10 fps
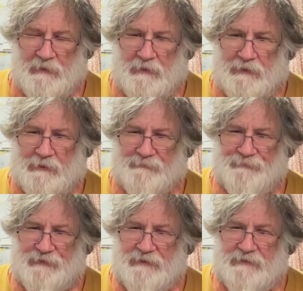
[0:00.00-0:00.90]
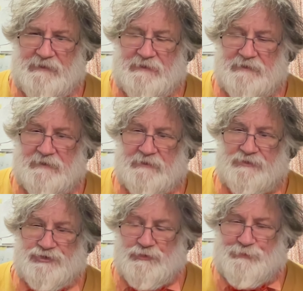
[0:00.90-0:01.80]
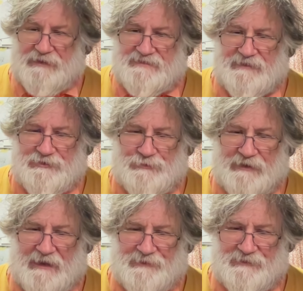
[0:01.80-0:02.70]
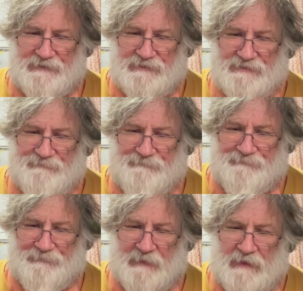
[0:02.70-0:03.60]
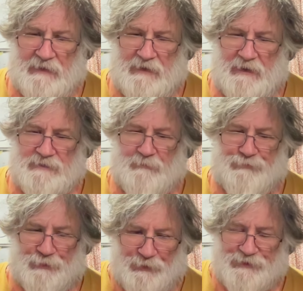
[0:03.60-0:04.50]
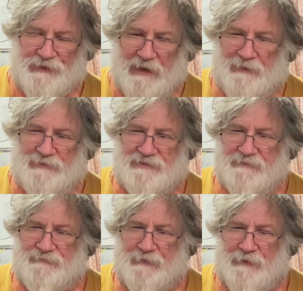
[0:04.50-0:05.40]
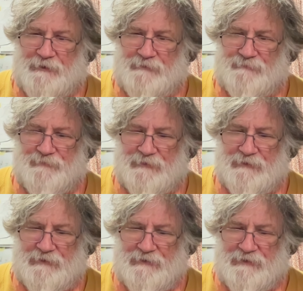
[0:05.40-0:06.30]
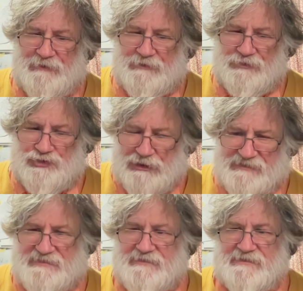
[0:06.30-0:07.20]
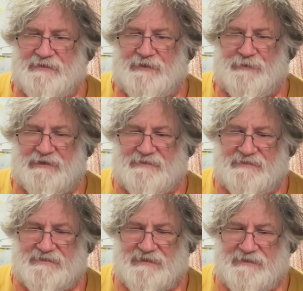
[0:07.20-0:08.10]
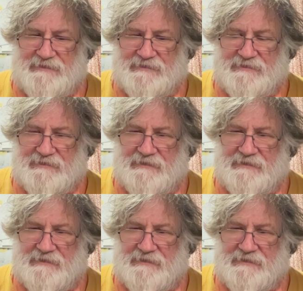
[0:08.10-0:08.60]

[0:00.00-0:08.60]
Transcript: of the two presidential candidates and the broader narrative of justice in the United States,